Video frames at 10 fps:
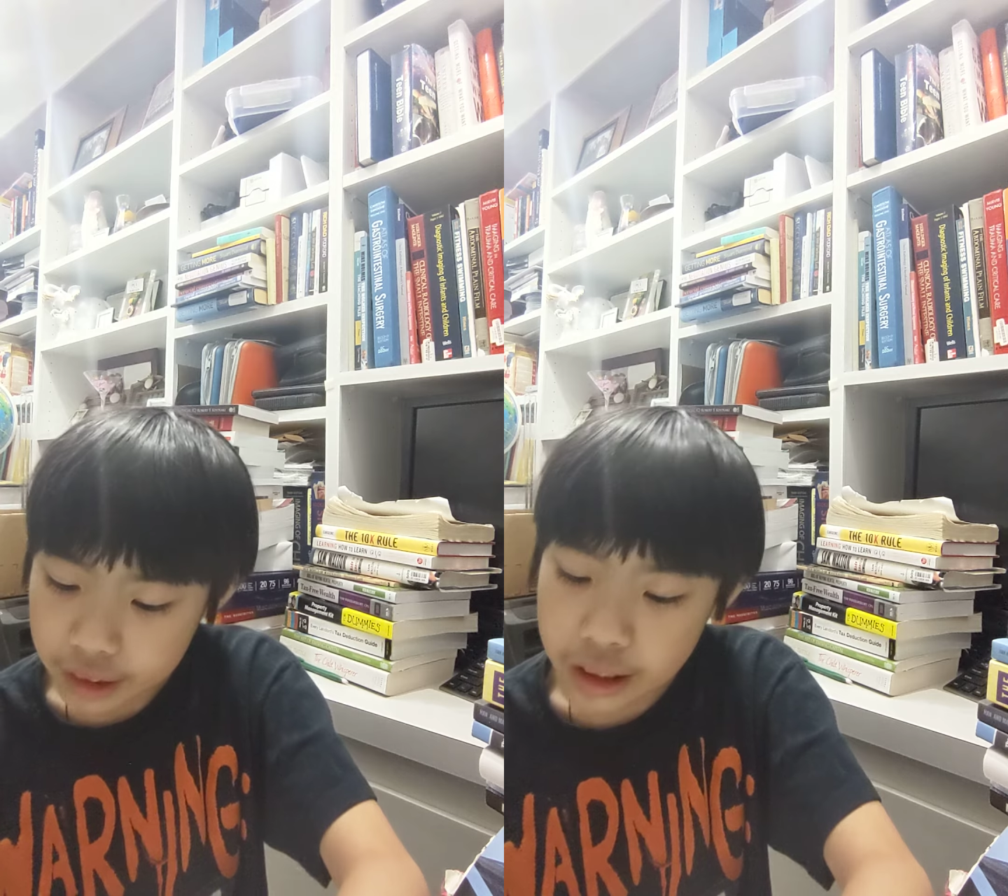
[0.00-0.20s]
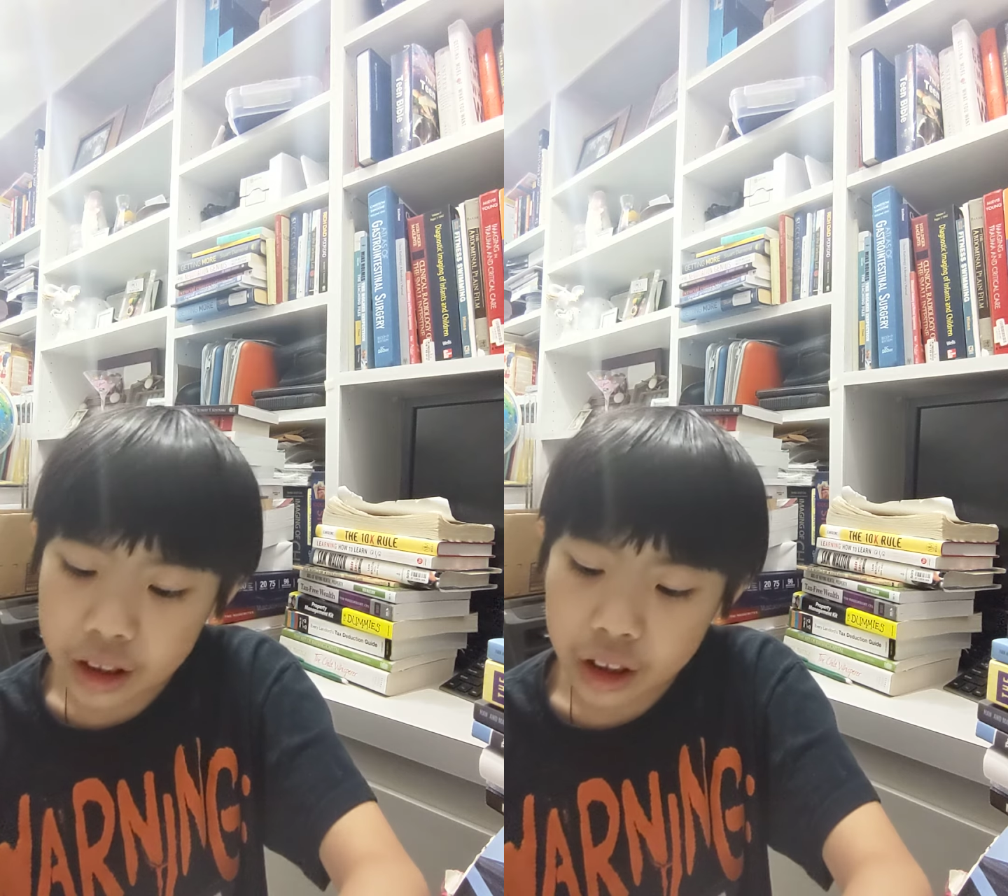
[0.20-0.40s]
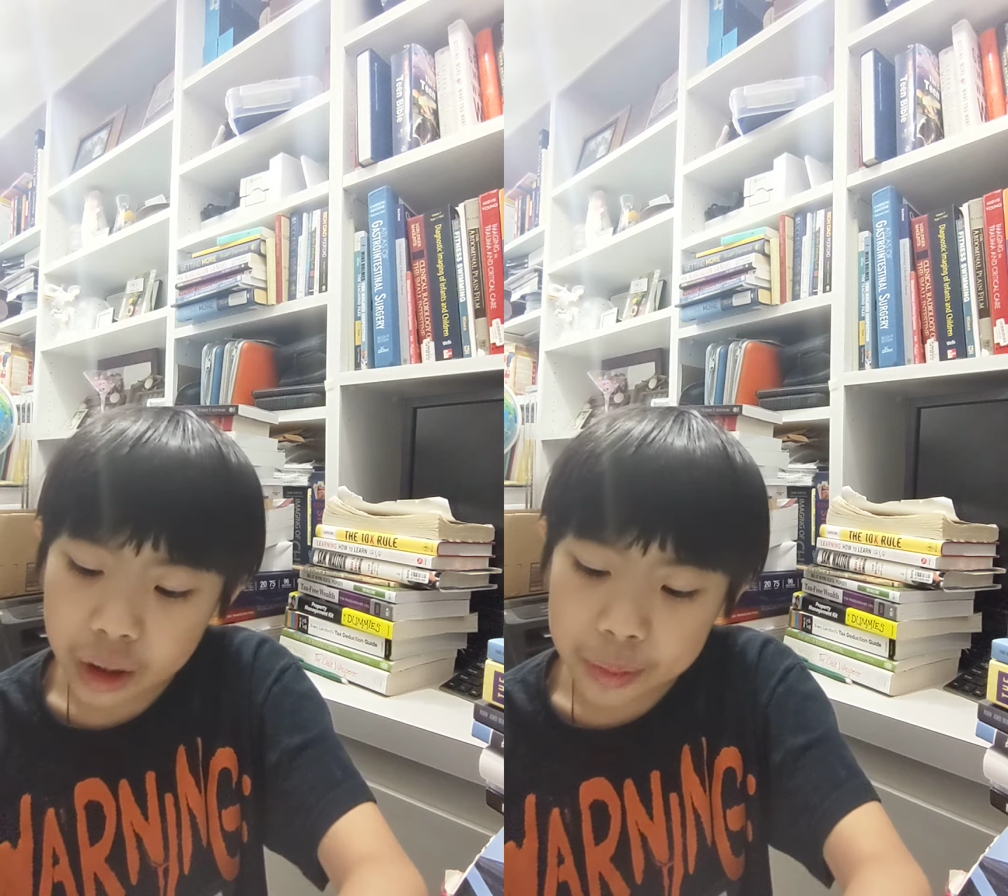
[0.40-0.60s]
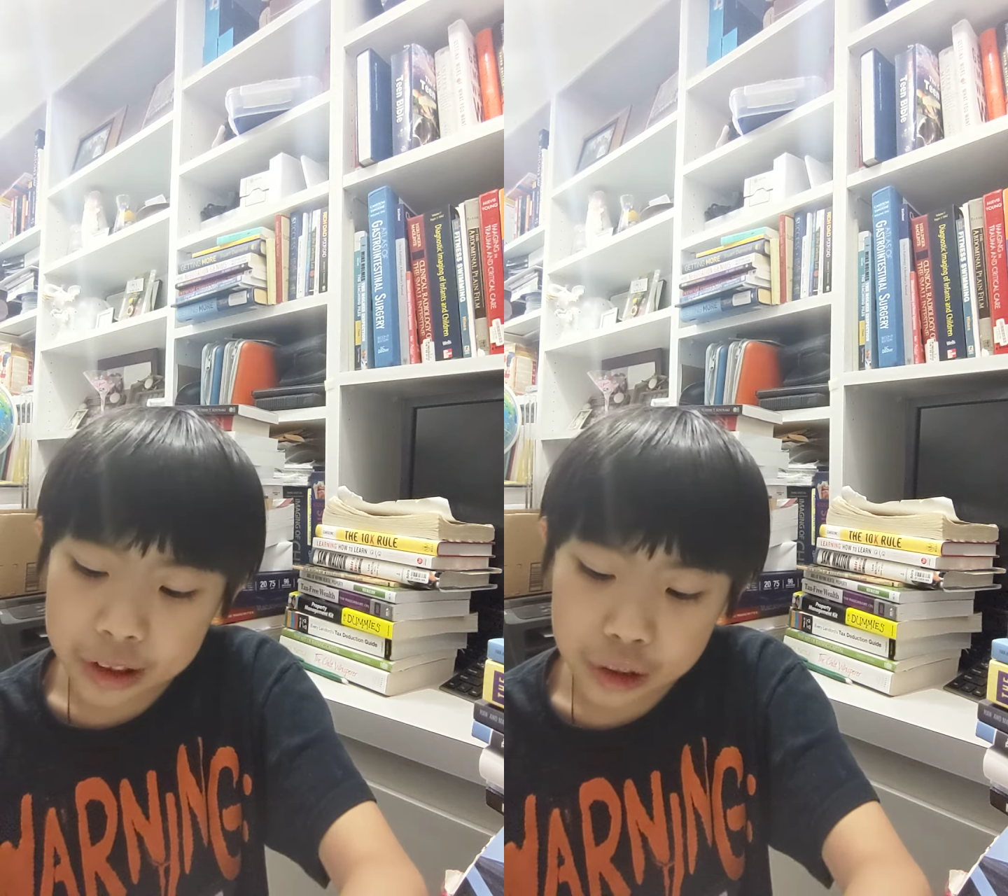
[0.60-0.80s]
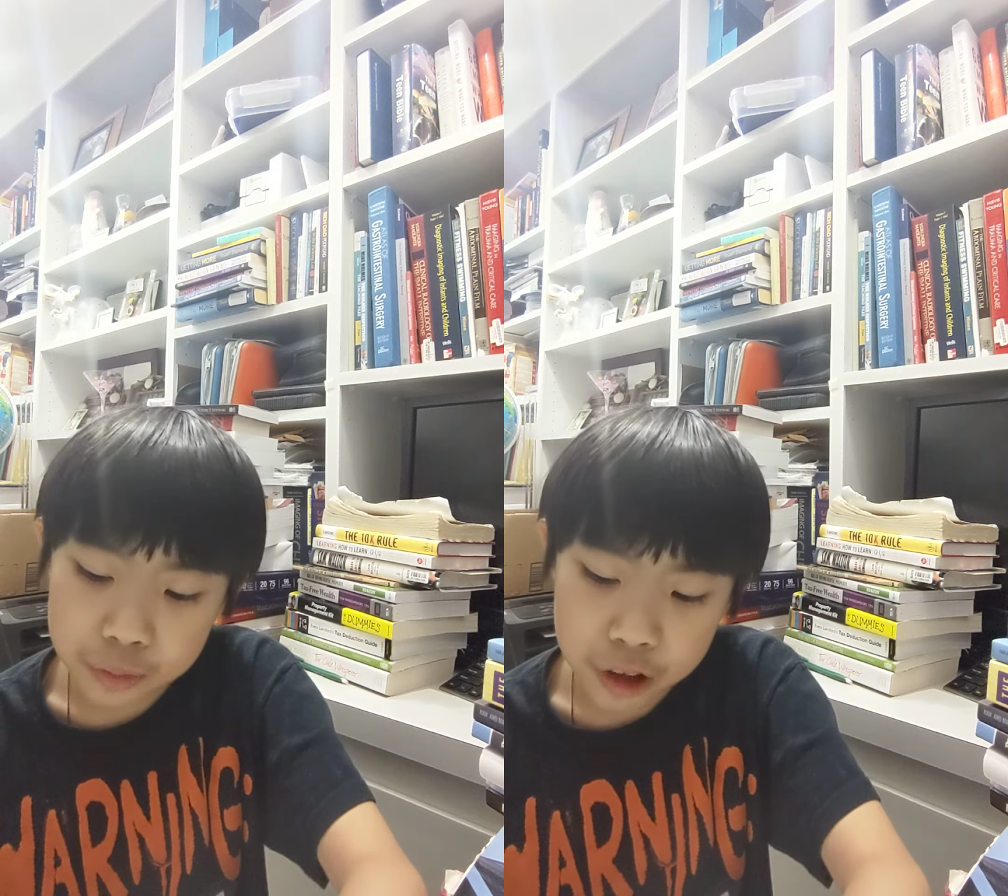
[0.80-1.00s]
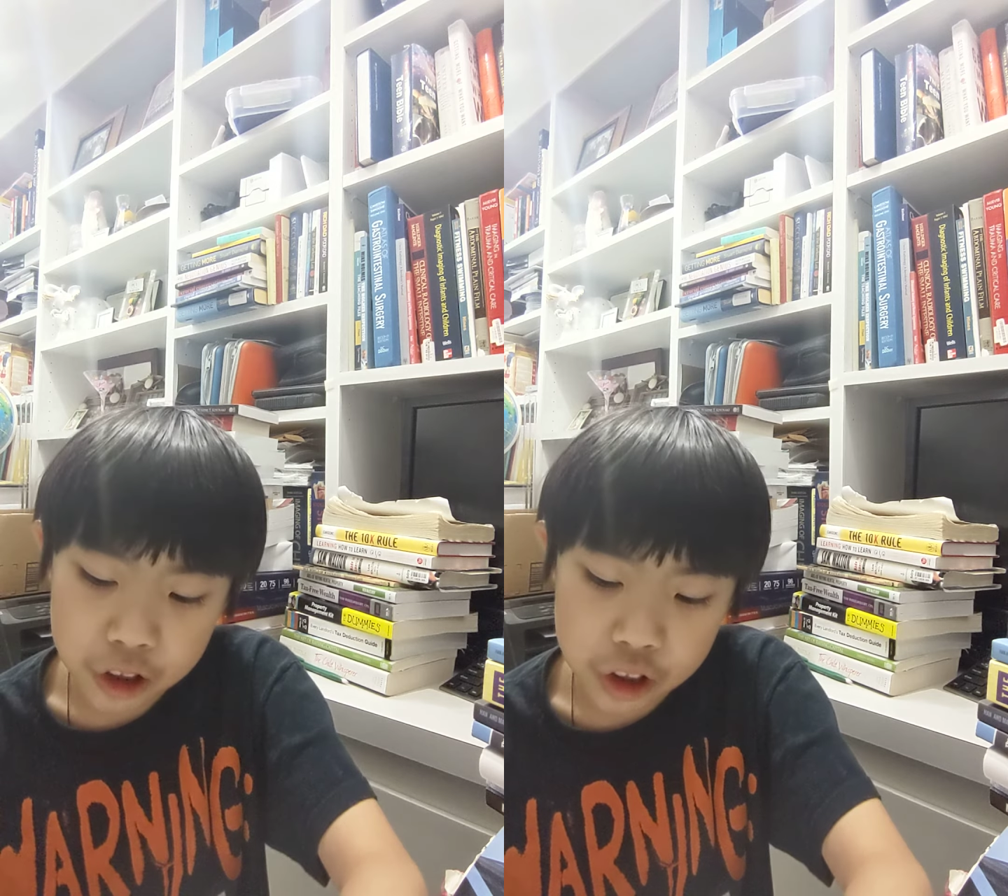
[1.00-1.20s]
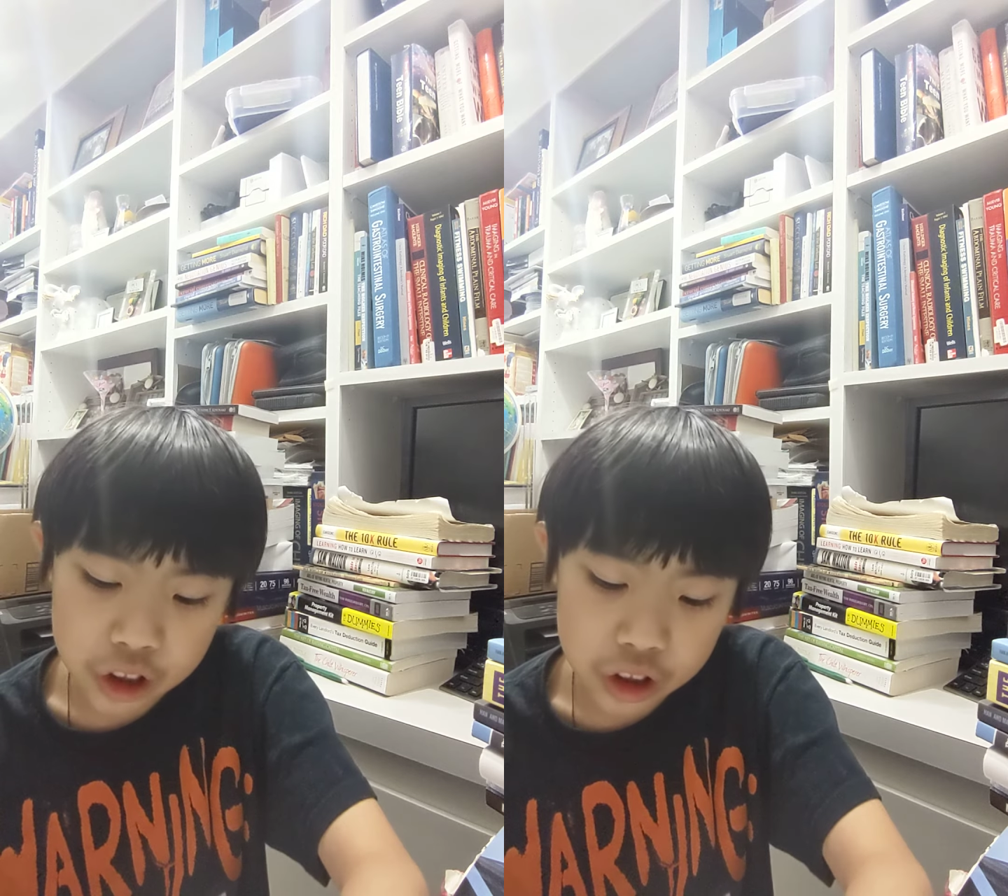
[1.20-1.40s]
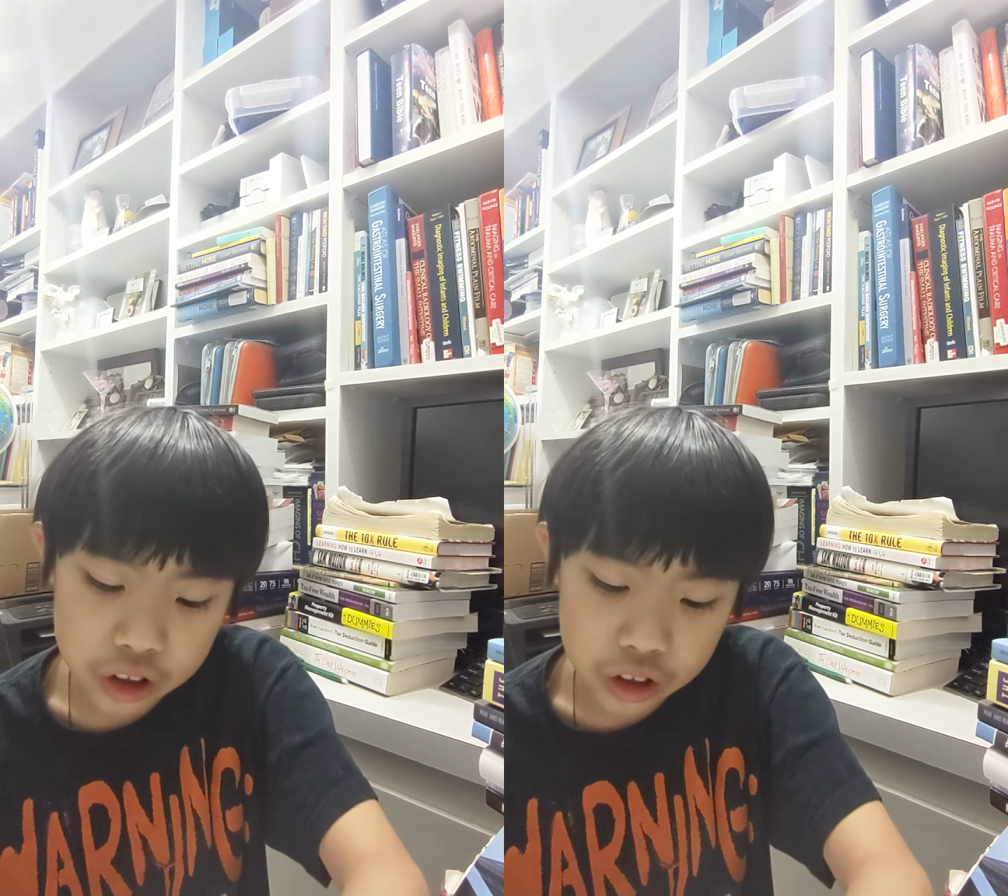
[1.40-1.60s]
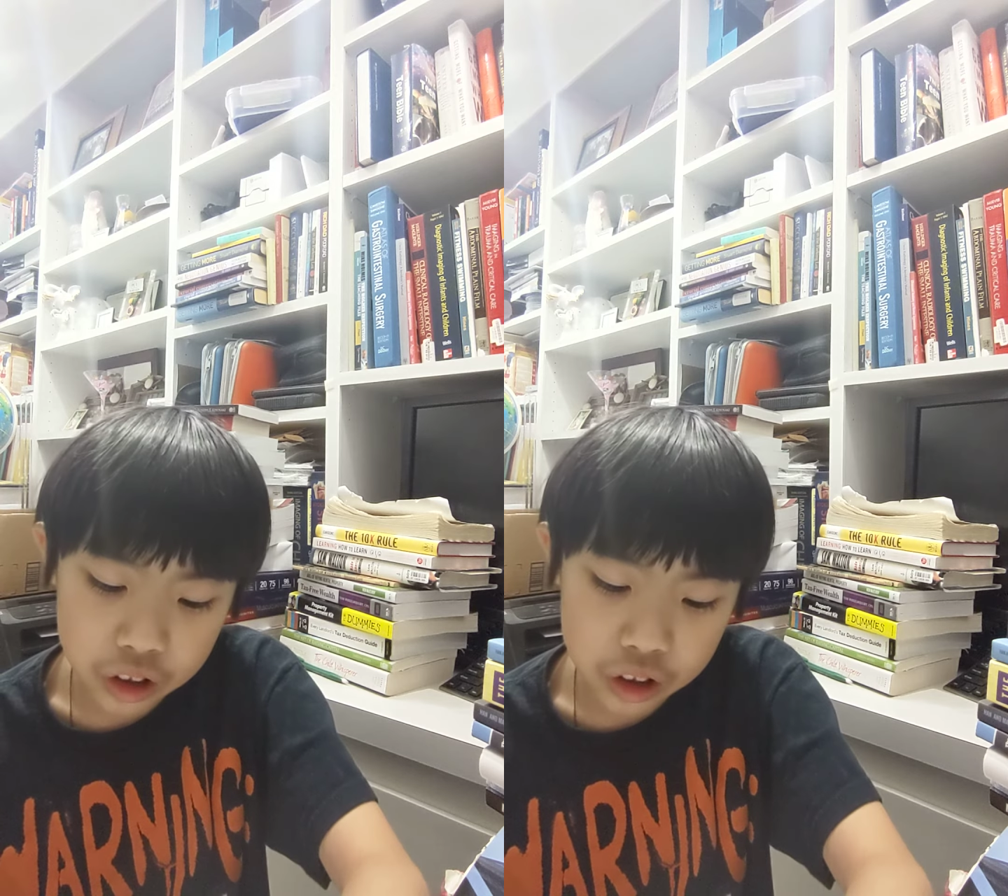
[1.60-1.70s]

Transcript: Economic depressions